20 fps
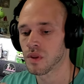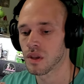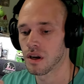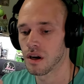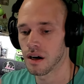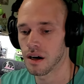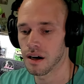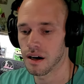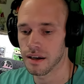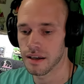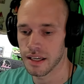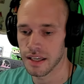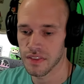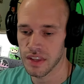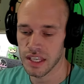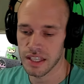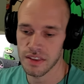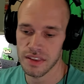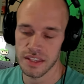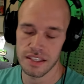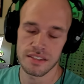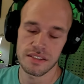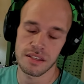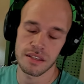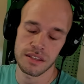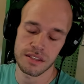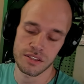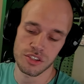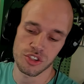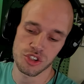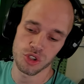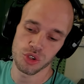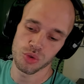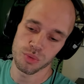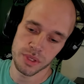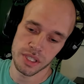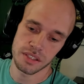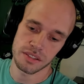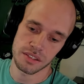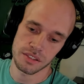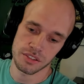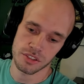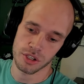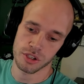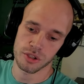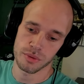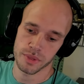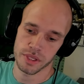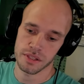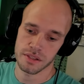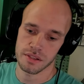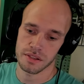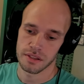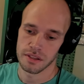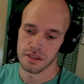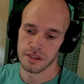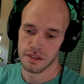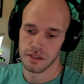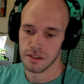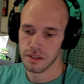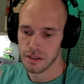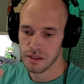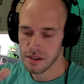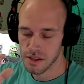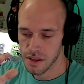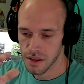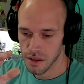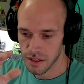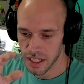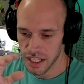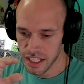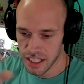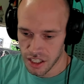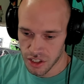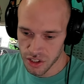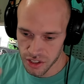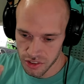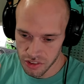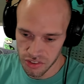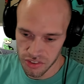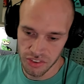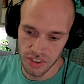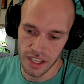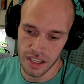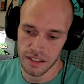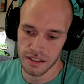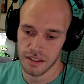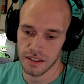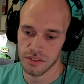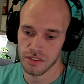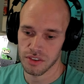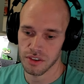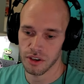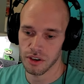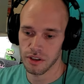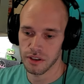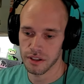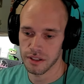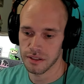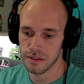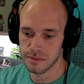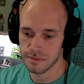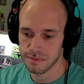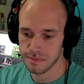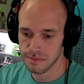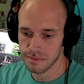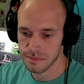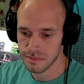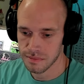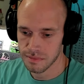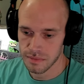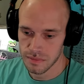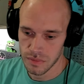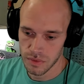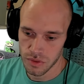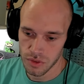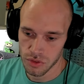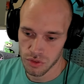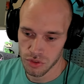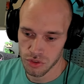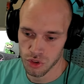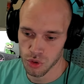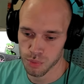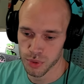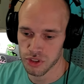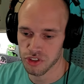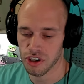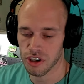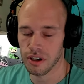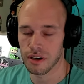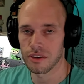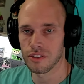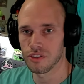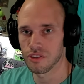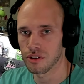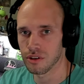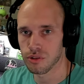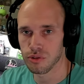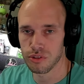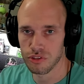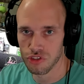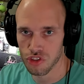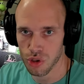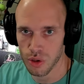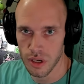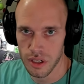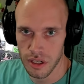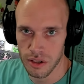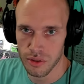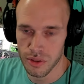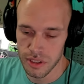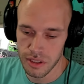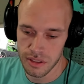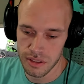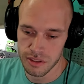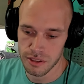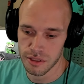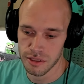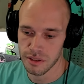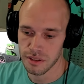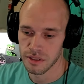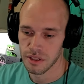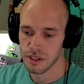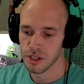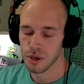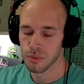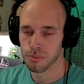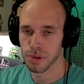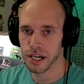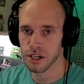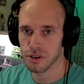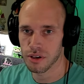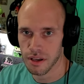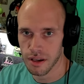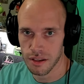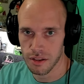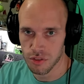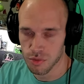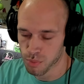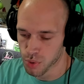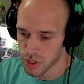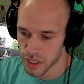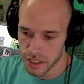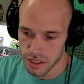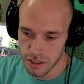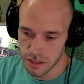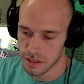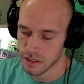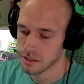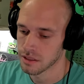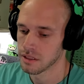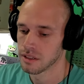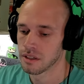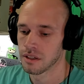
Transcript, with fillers: Uh, and then these this to-be-determined English set. Let's call it Supercharged Dragona or Paradise Breaker.